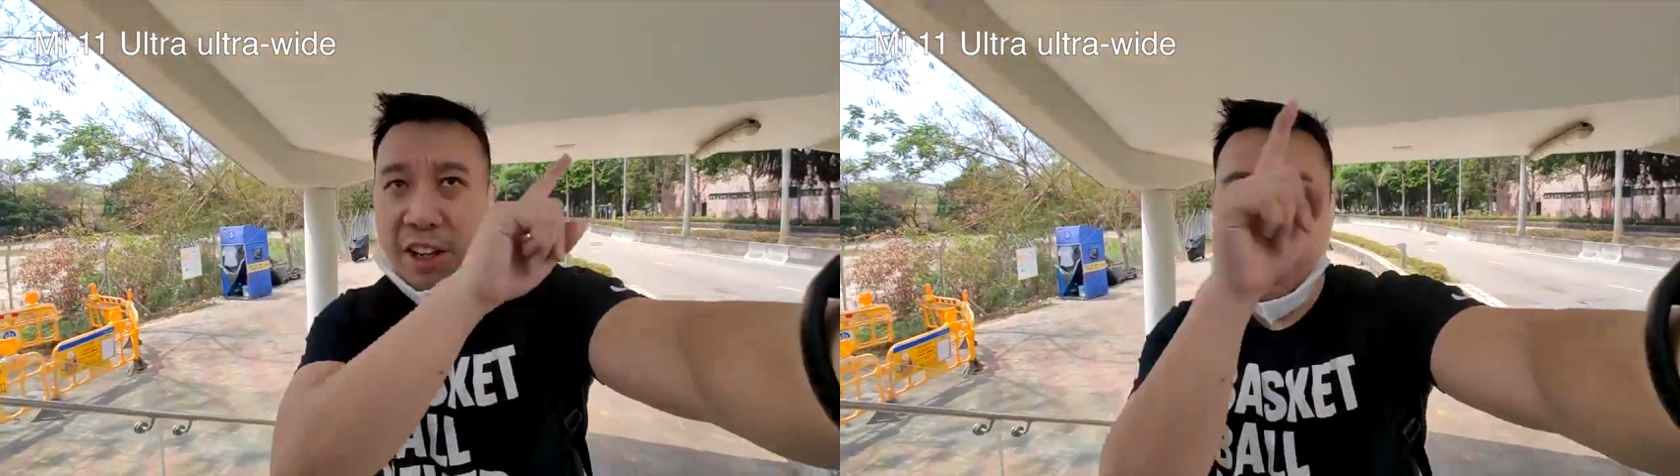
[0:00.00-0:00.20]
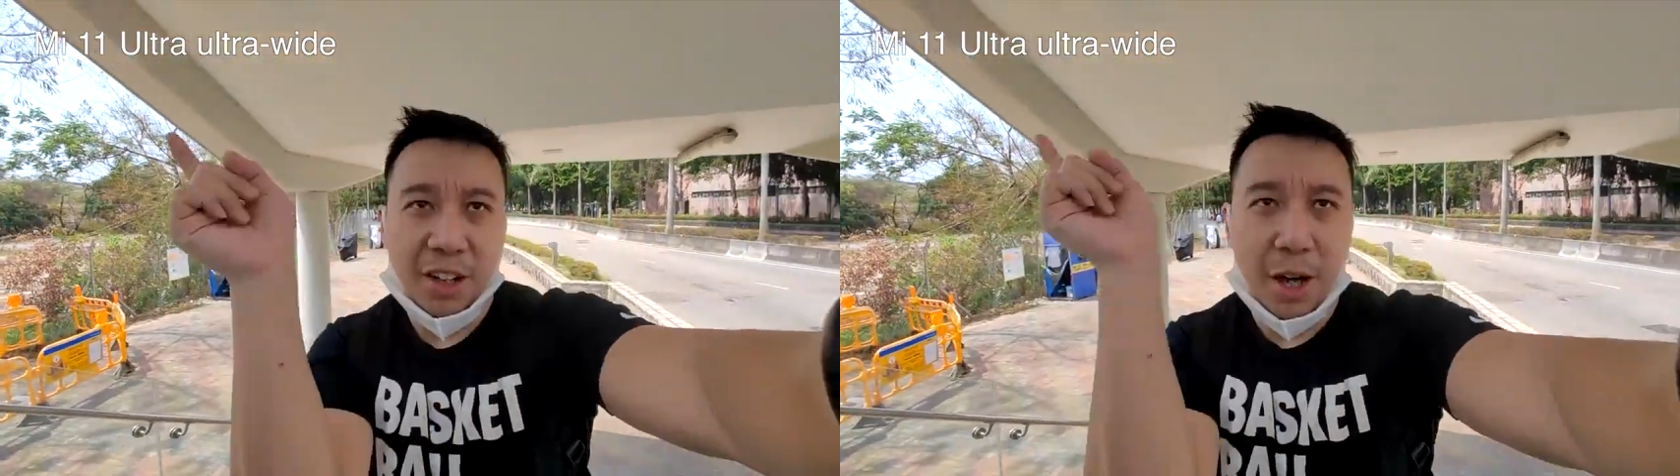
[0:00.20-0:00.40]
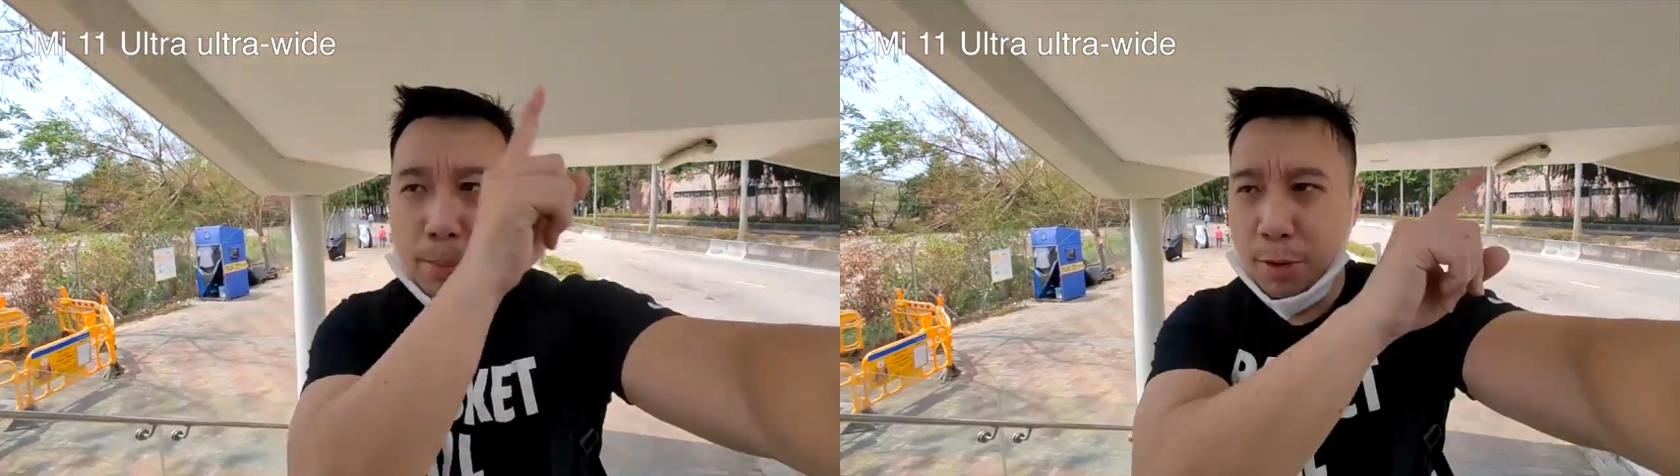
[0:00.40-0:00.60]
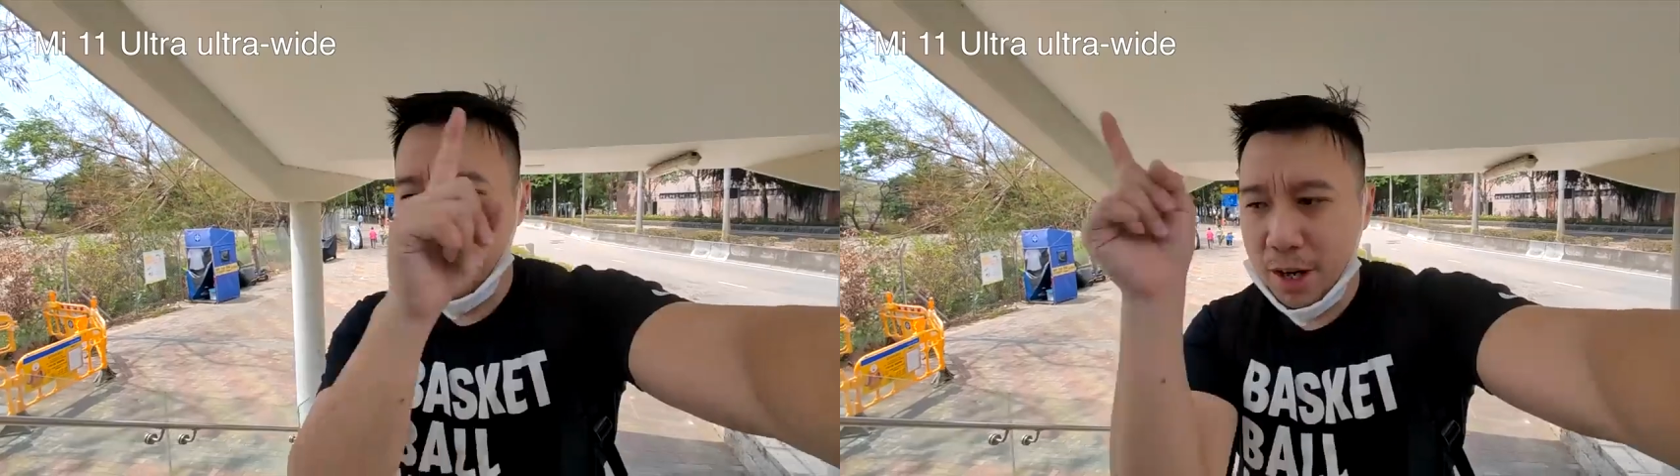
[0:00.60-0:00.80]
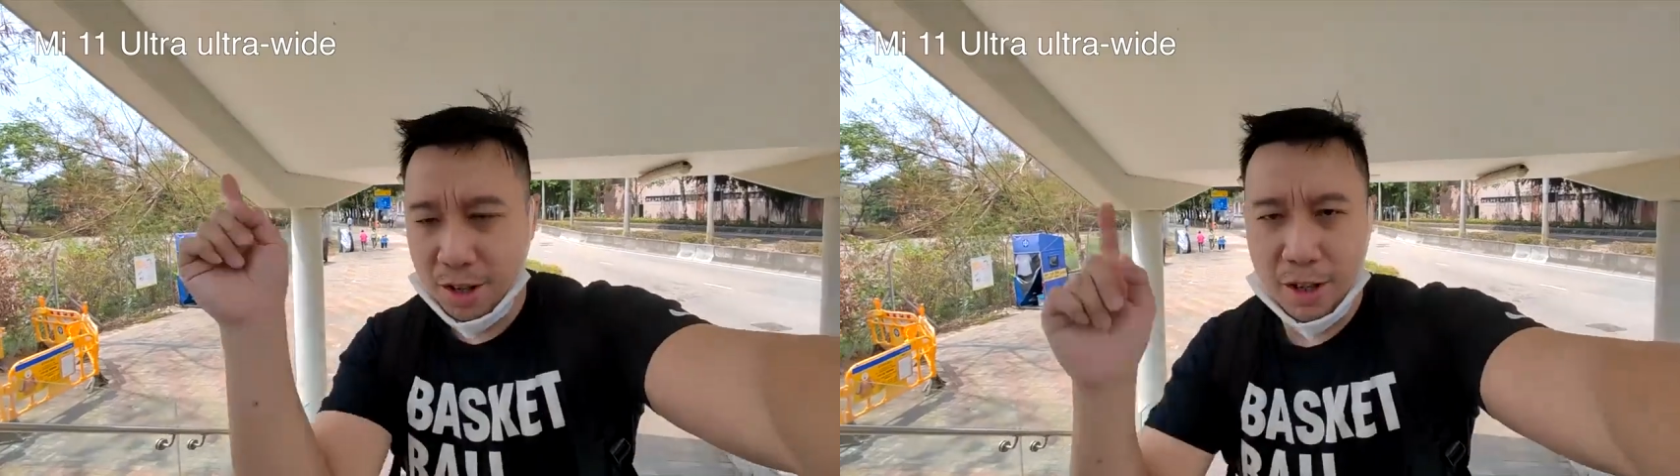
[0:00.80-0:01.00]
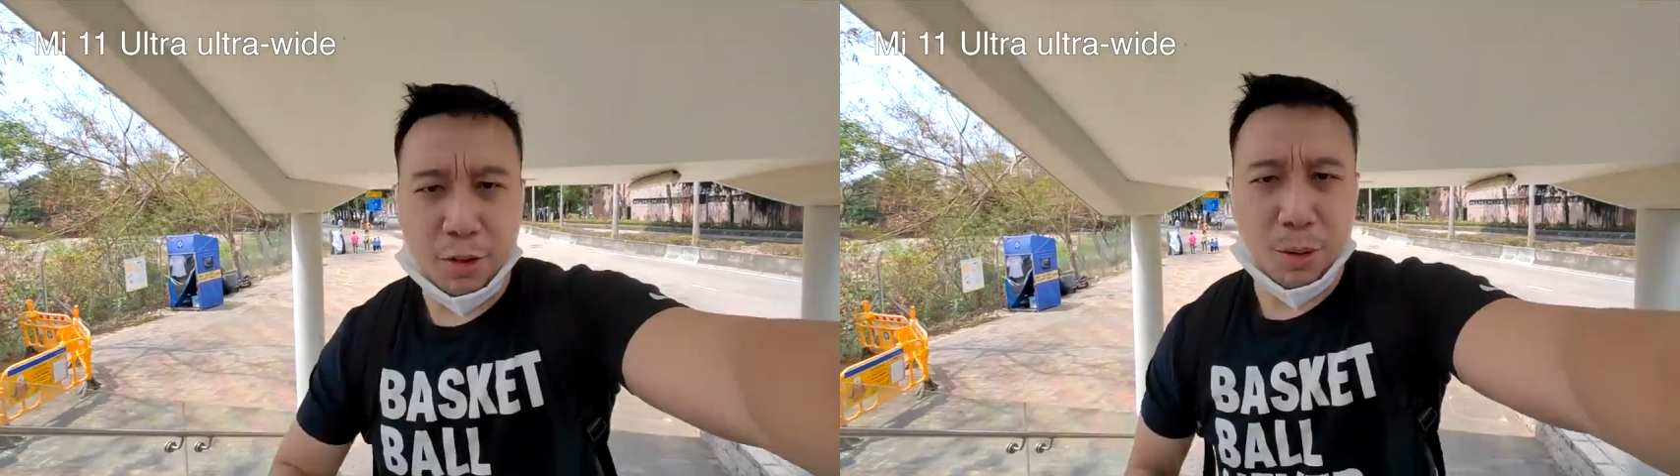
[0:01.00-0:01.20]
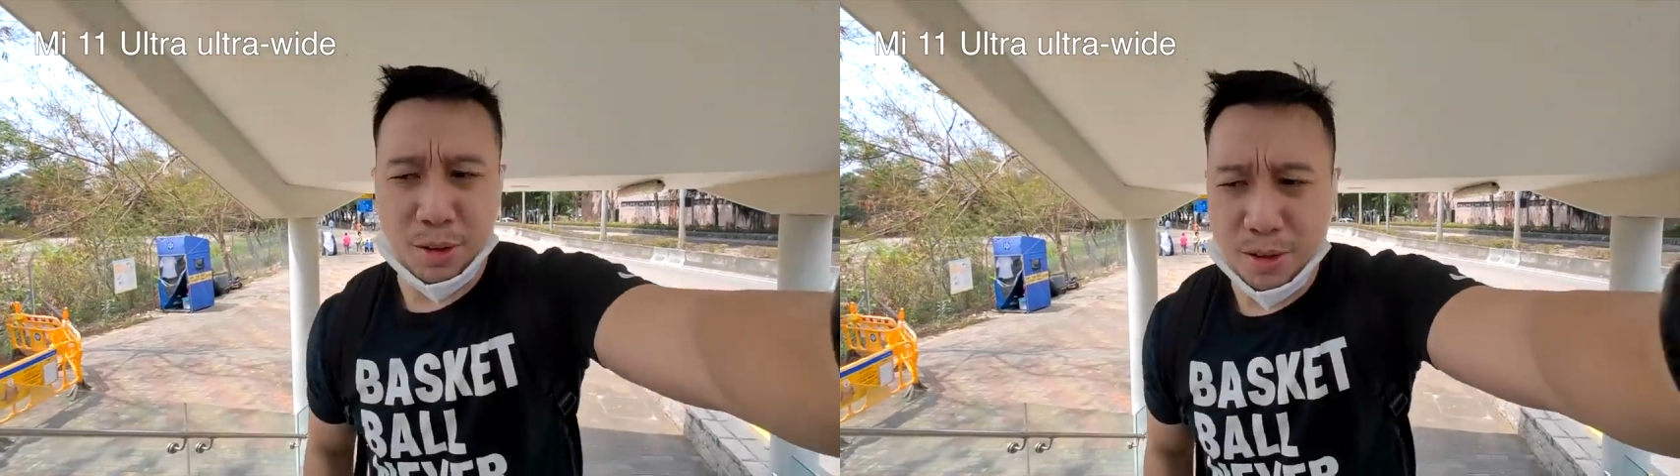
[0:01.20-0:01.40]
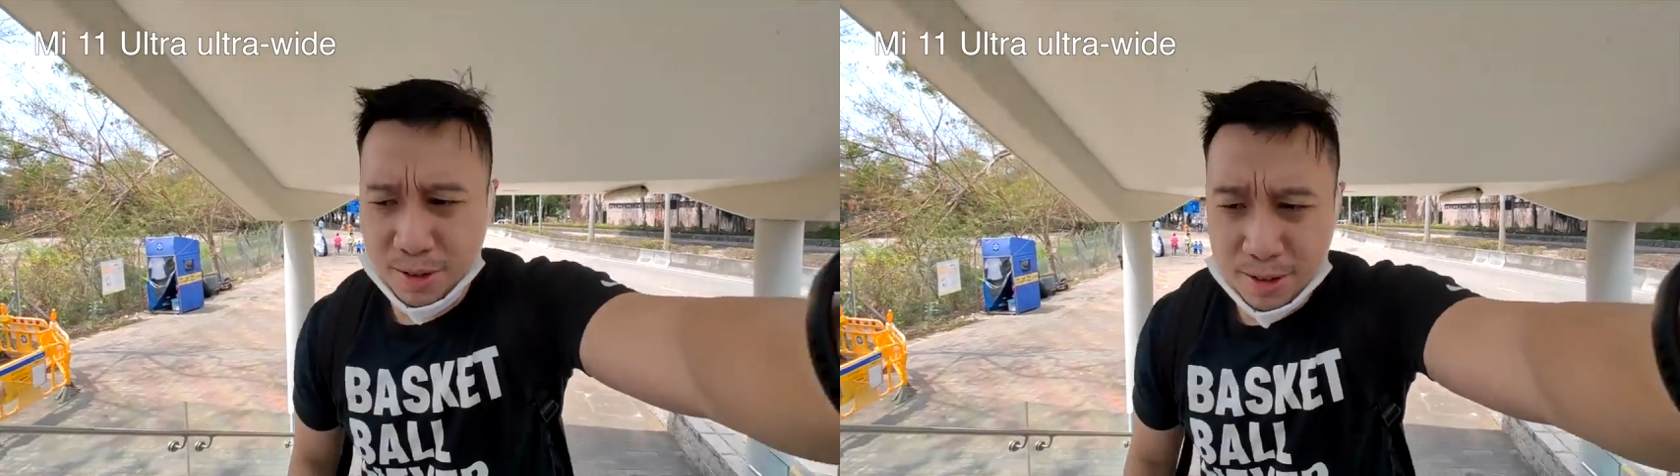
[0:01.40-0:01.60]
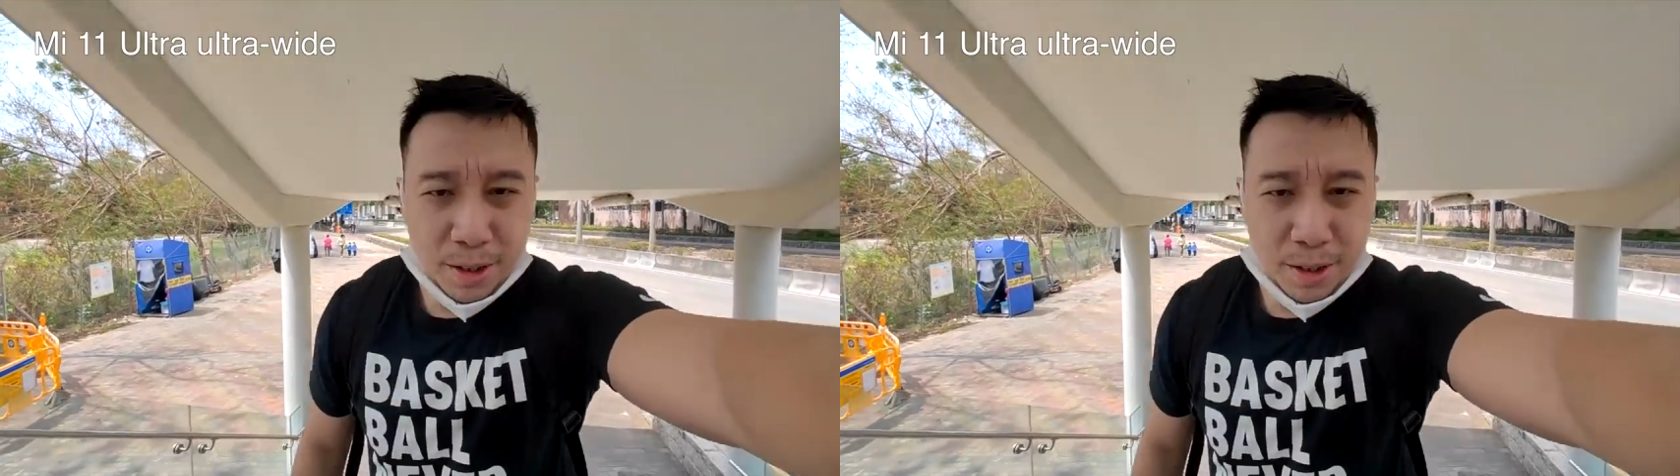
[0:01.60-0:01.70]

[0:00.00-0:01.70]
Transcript: in the upper right or left corner.